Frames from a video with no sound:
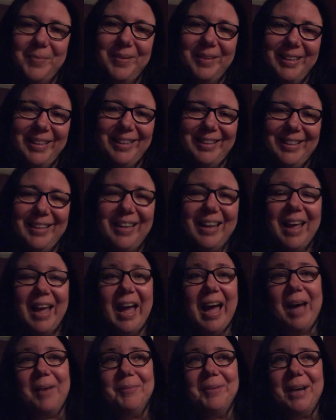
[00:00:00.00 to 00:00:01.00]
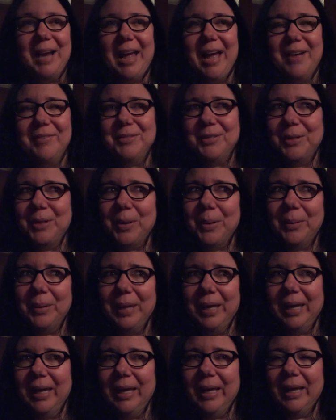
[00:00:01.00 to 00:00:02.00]
but I'm gonna have to go
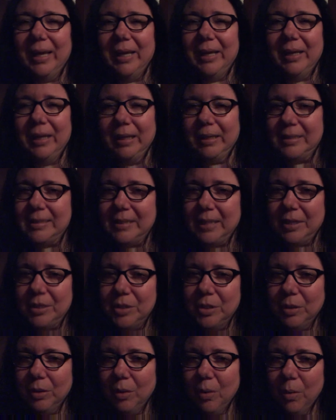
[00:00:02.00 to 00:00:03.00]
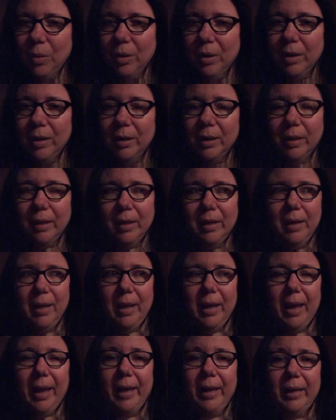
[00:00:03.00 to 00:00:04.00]
get an extension cord
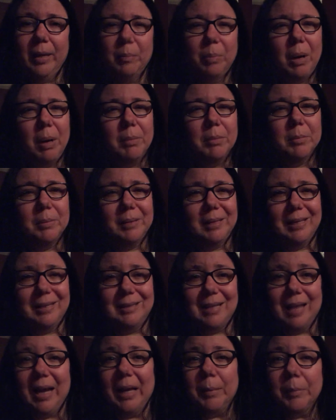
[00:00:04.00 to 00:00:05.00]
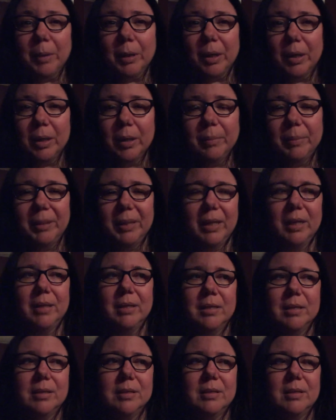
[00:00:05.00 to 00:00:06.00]
and probably a timer
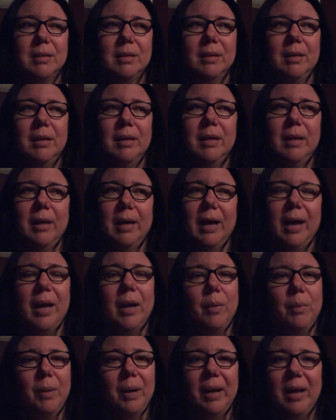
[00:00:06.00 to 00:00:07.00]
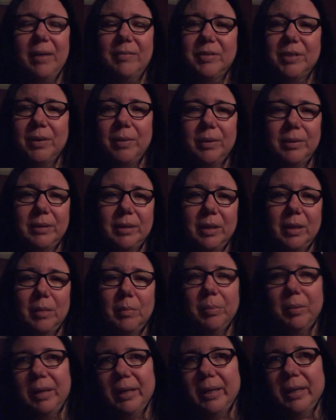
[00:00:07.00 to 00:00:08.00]
because I don't wanna have to go out there
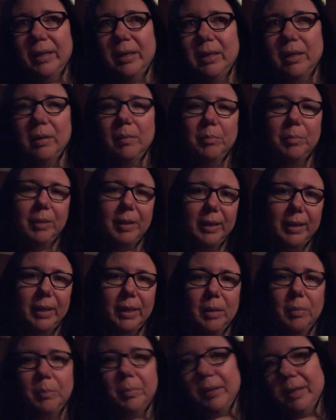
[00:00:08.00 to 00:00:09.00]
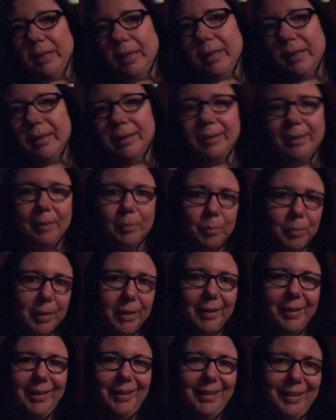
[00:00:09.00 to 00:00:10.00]
and plug it and unplug it and plug it and
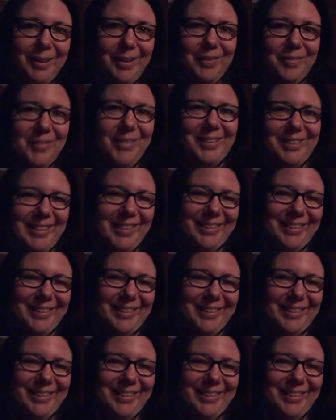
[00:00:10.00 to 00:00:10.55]
unplug it